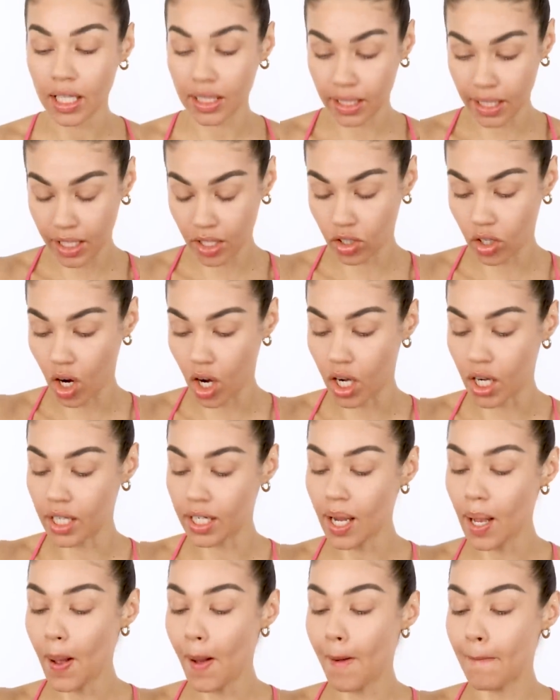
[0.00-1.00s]
later
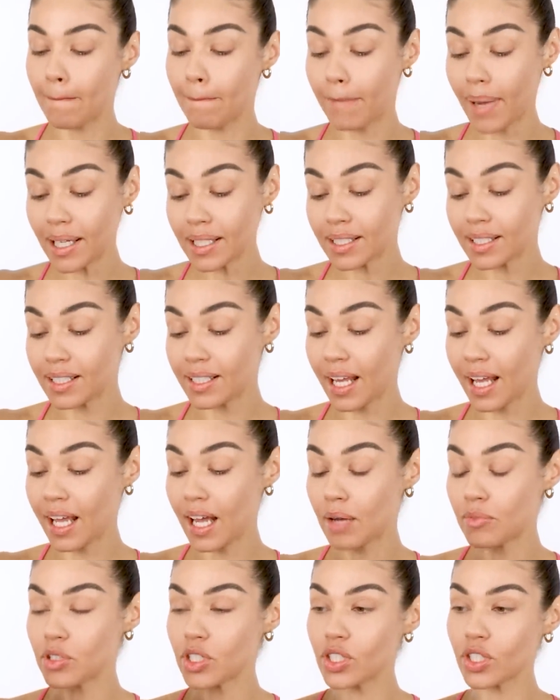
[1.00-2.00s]
on. But today
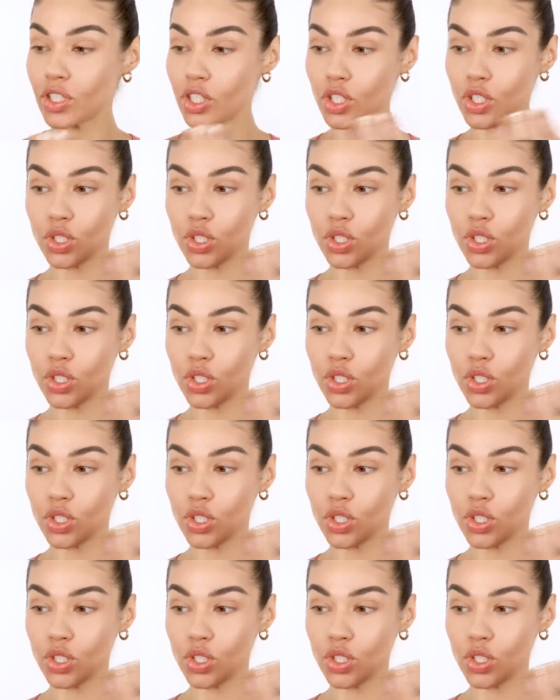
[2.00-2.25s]
I'm just gonna